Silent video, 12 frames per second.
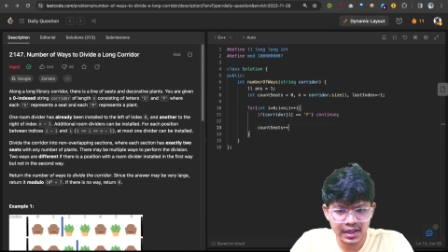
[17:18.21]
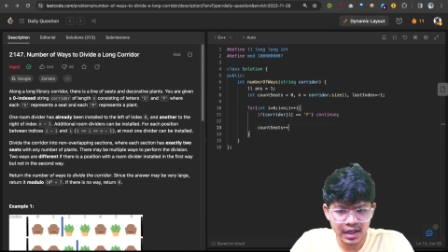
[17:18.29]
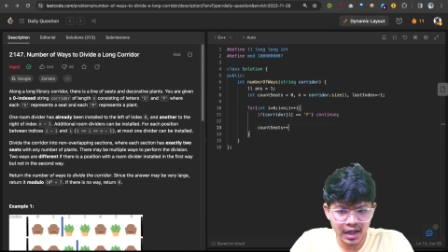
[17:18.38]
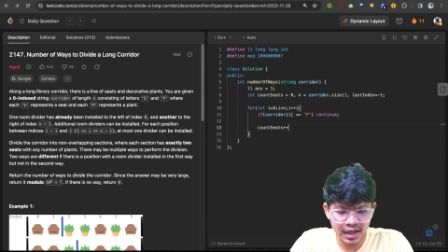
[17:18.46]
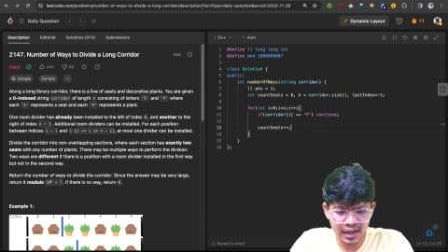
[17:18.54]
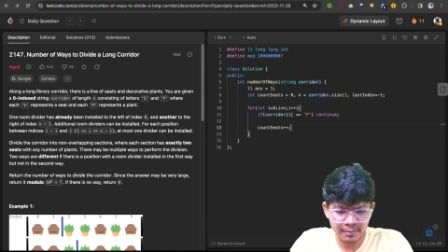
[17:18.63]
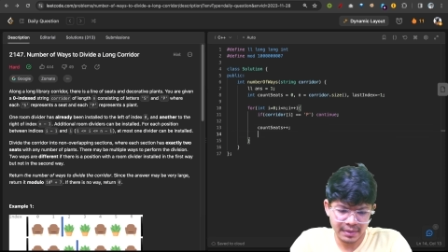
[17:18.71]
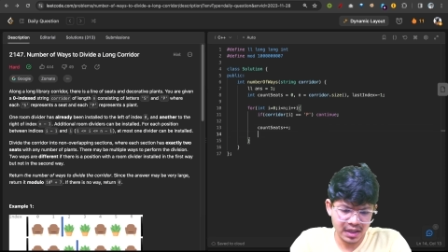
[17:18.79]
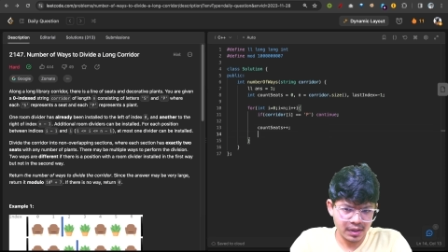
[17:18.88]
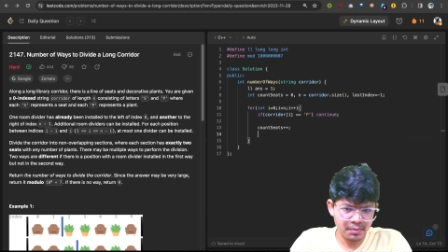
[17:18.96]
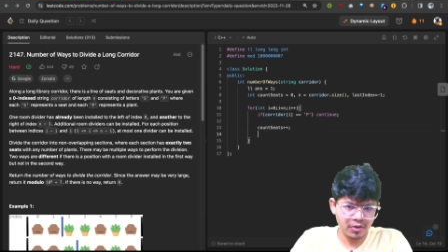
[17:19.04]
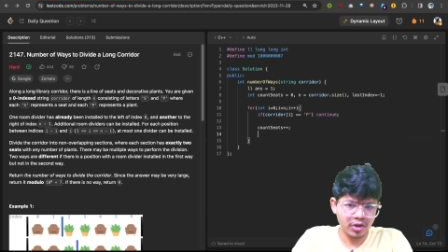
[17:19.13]
by
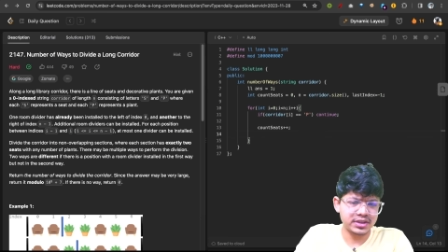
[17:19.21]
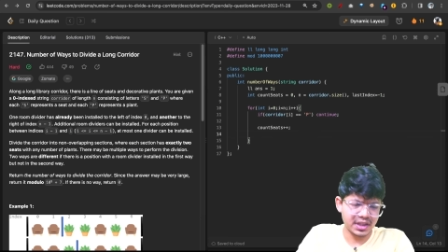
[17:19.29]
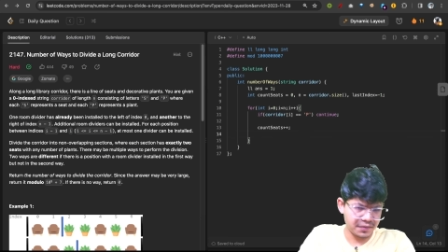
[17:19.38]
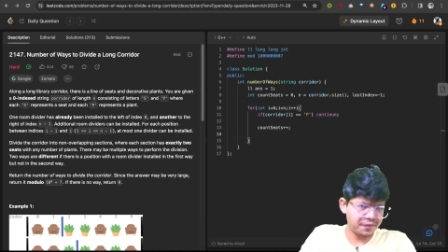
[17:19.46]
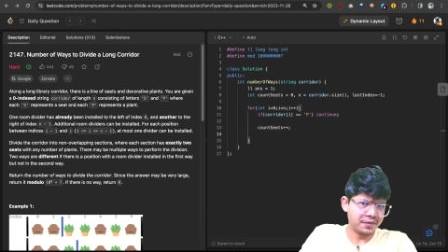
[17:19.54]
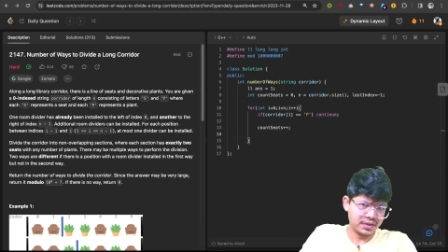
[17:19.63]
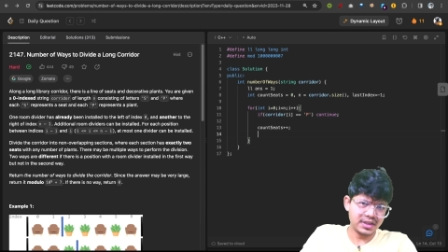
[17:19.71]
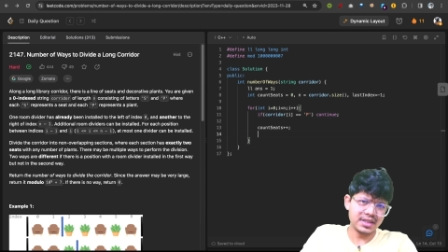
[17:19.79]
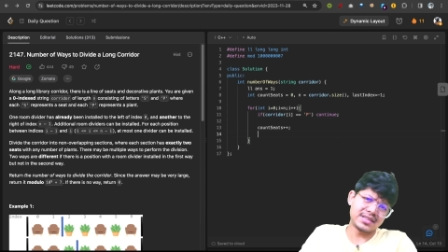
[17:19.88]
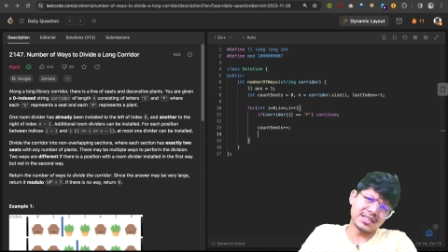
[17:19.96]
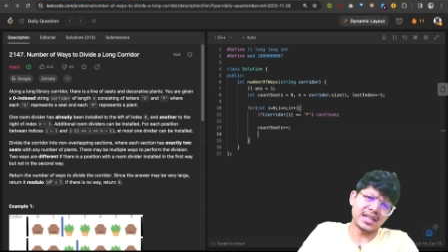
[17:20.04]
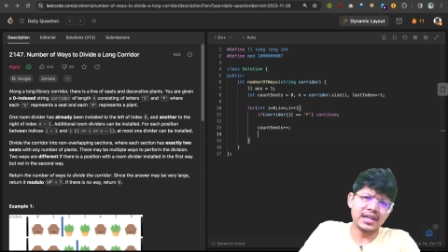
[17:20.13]
1, because if this is
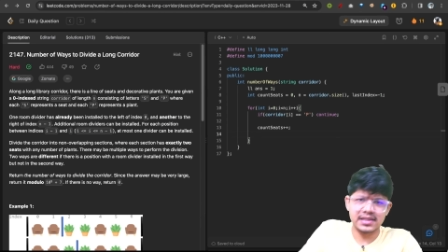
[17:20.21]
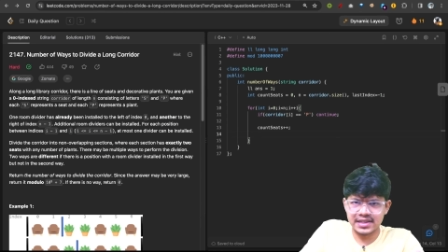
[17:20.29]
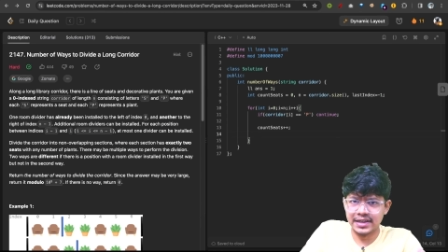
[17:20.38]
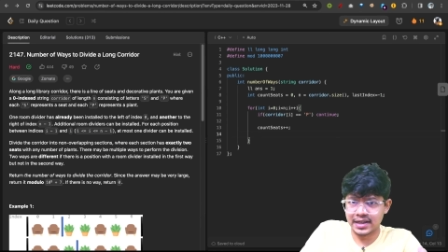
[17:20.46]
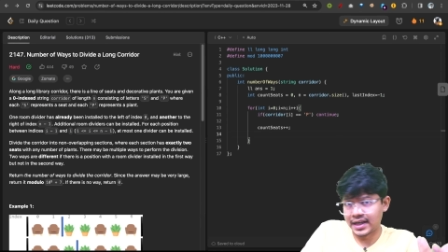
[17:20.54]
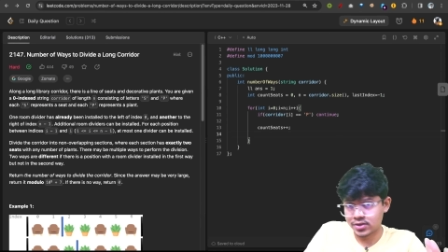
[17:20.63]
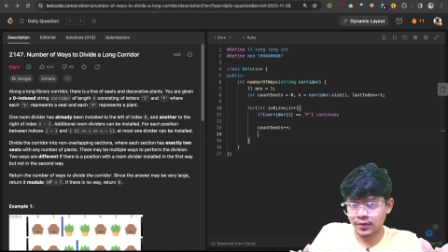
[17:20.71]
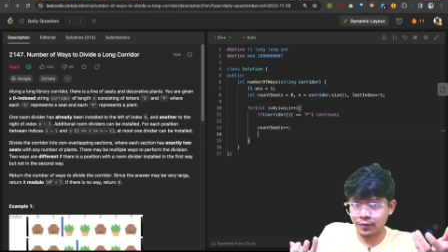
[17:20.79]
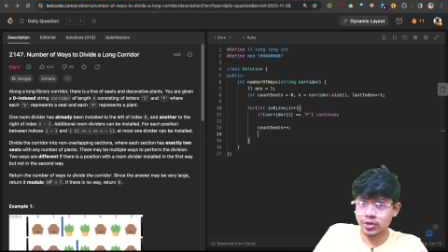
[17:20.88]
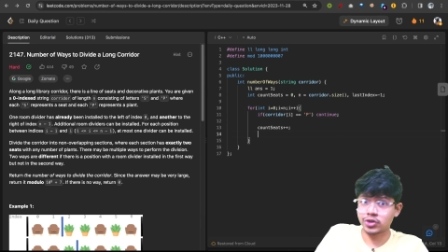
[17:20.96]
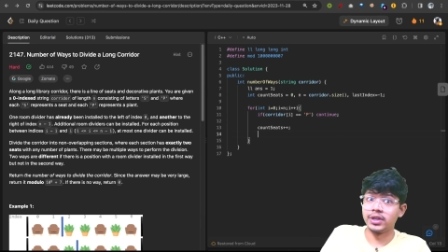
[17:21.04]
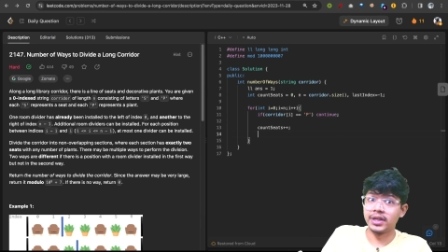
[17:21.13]
the current seat, right, so
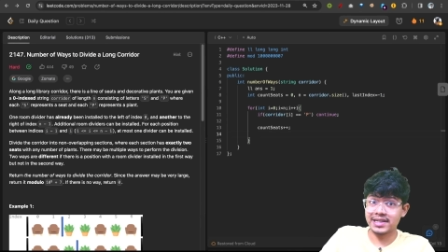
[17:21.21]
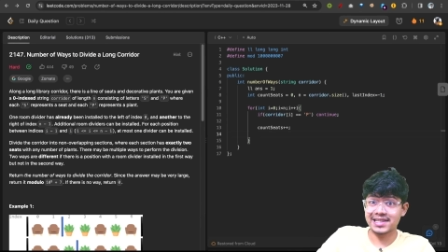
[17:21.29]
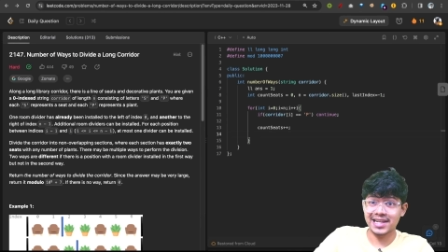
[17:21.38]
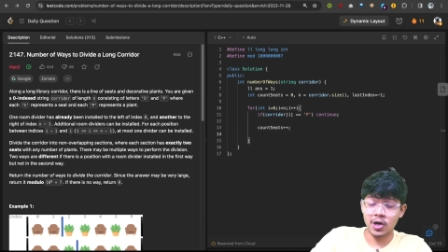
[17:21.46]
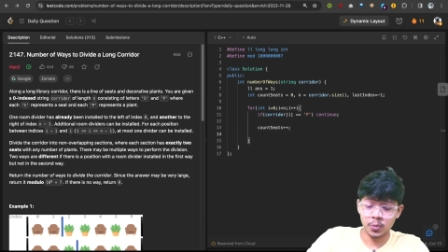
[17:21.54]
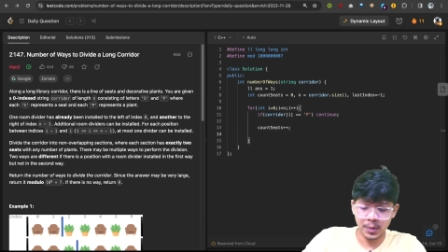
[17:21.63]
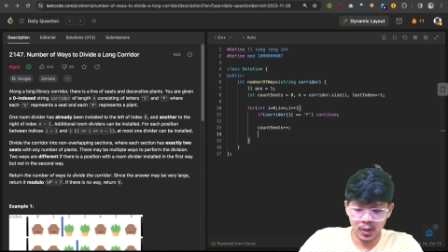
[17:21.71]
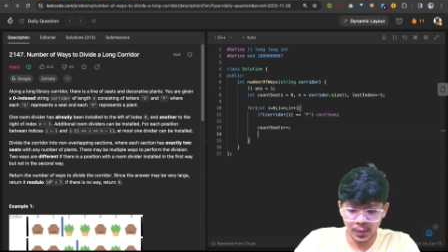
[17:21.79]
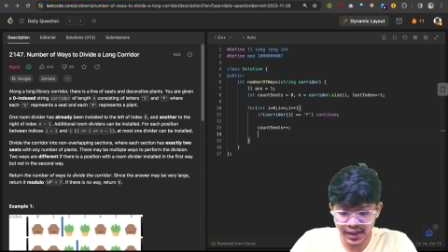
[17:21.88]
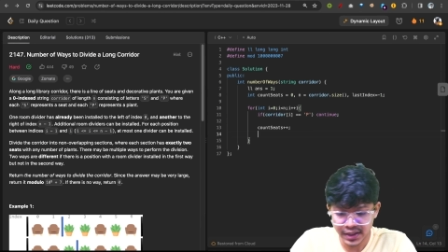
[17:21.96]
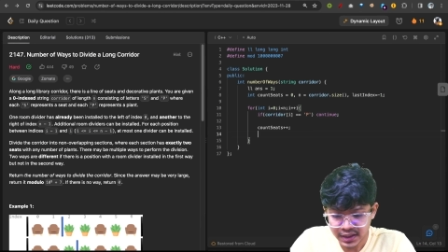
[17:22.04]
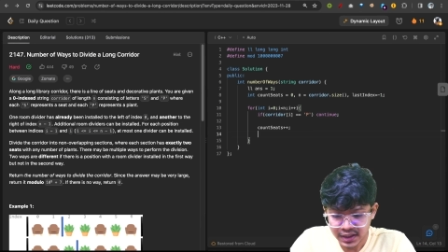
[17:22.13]
for sure increase the count by 1.